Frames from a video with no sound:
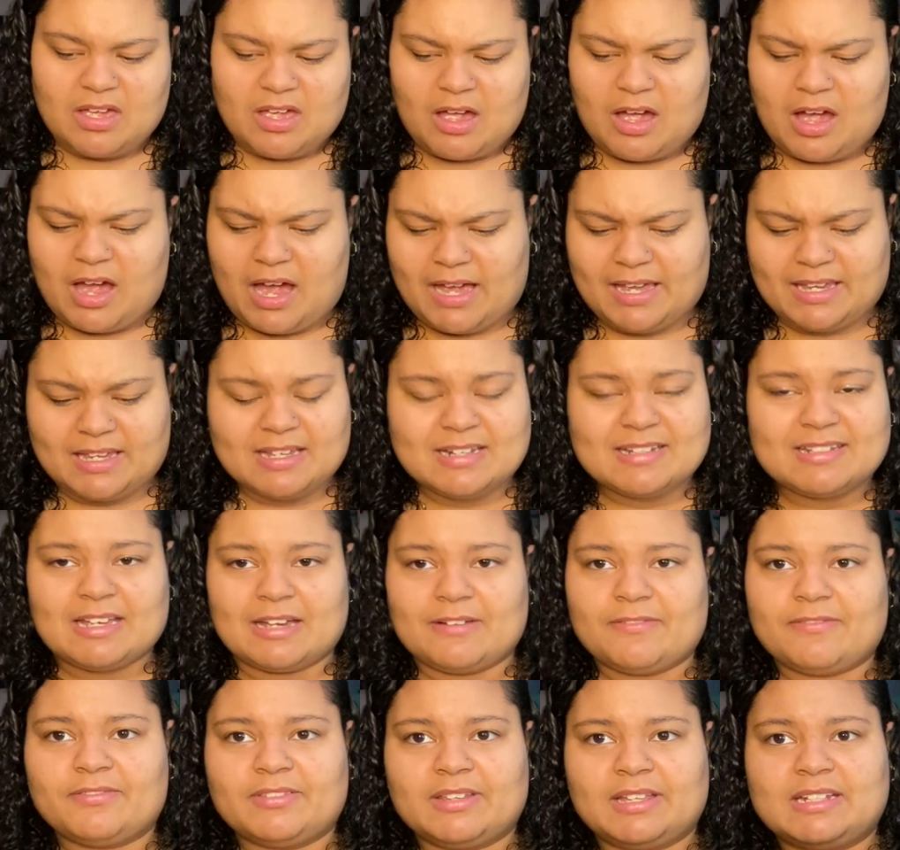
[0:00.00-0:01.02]
I can
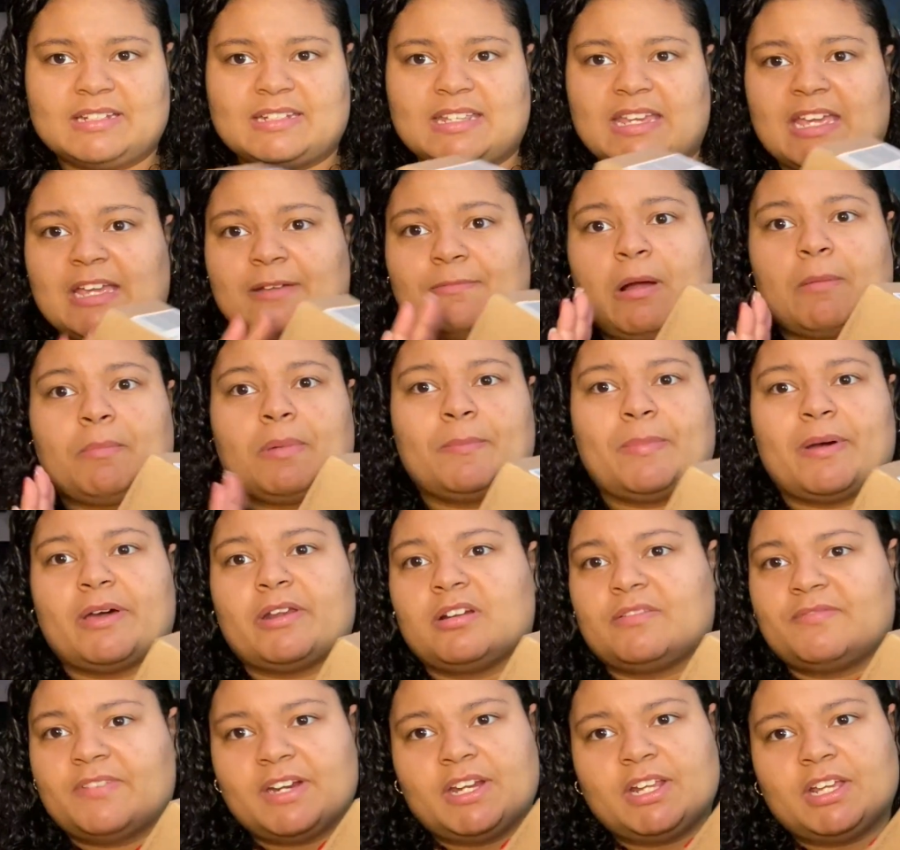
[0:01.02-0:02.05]
definitely take probably better
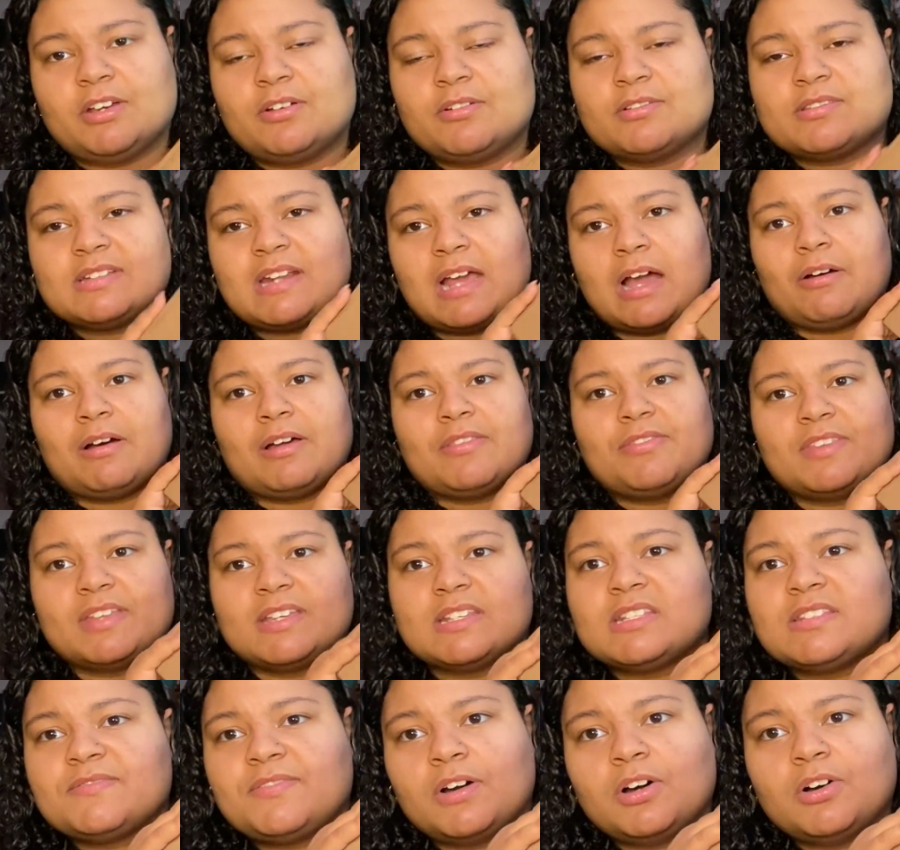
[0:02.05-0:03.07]
videos now on
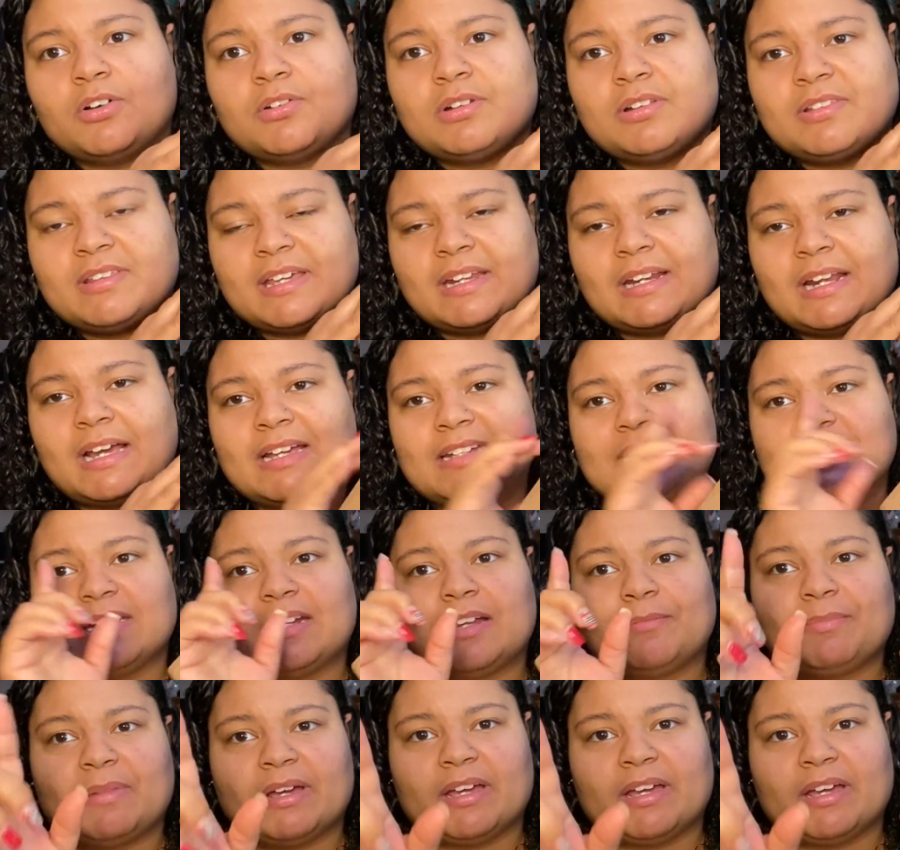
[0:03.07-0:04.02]
this phone than I did on my